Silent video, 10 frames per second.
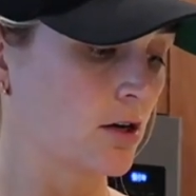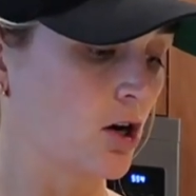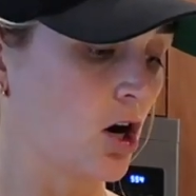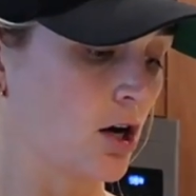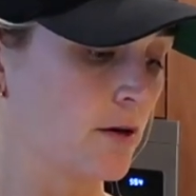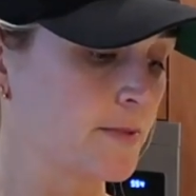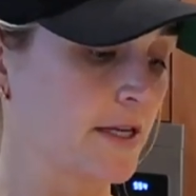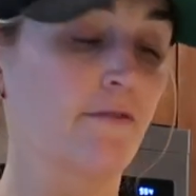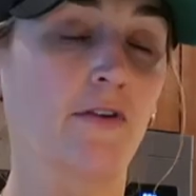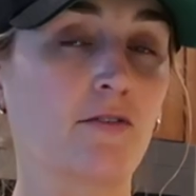carbs,
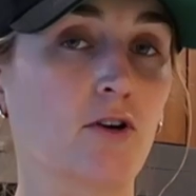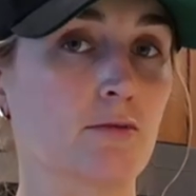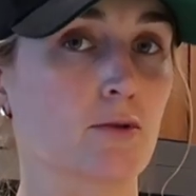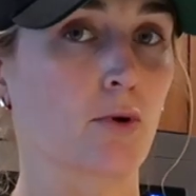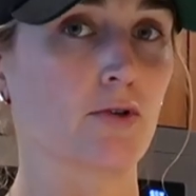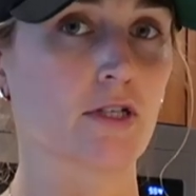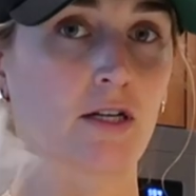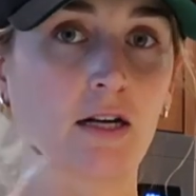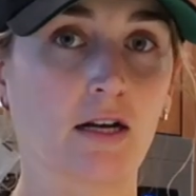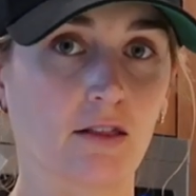and 5 grams of
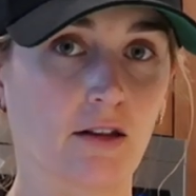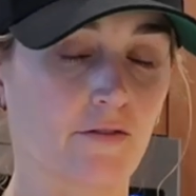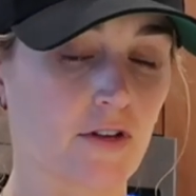protein. Love